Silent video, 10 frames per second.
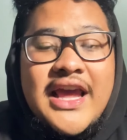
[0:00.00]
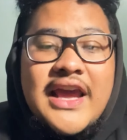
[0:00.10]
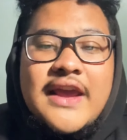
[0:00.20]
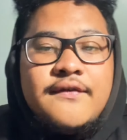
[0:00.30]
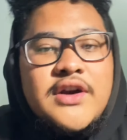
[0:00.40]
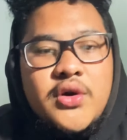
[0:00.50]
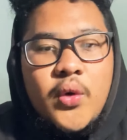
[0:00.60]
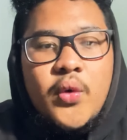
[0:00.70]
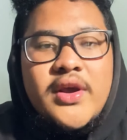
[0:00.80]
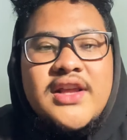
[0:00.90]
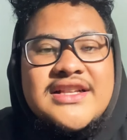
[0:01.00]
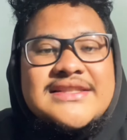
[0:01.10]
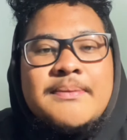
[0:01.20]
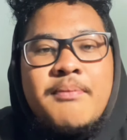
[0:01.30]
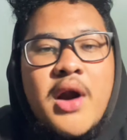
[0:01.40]
even though it
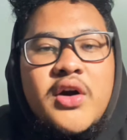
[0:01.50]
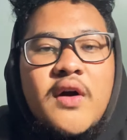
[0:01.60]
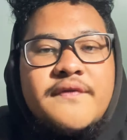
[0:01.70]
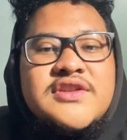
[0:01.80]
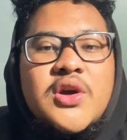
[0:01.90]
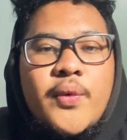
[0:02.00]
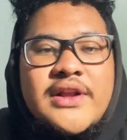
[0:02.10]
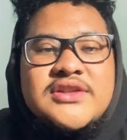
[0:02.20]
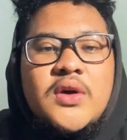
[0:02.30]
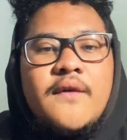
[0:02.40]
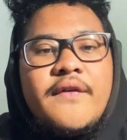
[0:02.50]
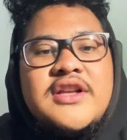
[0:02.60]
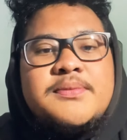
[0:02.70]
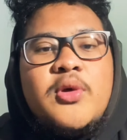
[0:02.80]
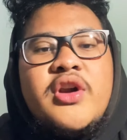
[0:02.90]
is a part of sequence of
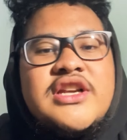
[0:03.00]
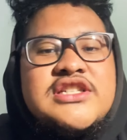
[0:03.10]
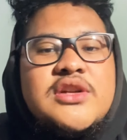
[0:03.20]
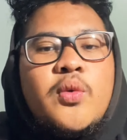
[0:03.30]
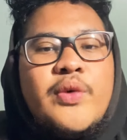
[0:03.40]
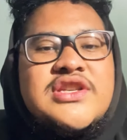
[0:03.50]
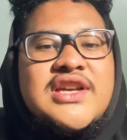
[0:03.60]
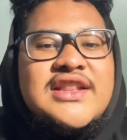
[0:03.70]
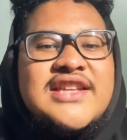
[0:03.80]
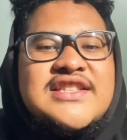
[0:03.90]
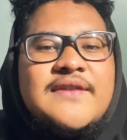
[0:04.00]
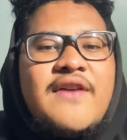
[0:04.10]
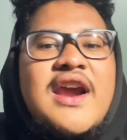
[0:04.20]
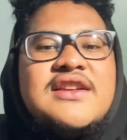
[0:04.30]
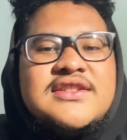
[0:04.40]
exploration which contains the
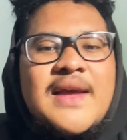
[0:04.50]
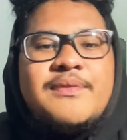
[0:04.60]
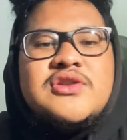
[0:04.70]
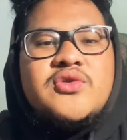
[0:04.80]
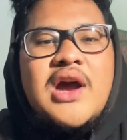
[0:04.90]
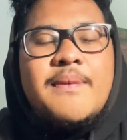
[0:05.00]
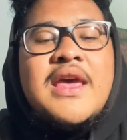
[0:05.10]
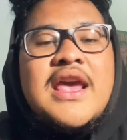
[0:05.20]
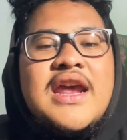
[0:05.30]
final step described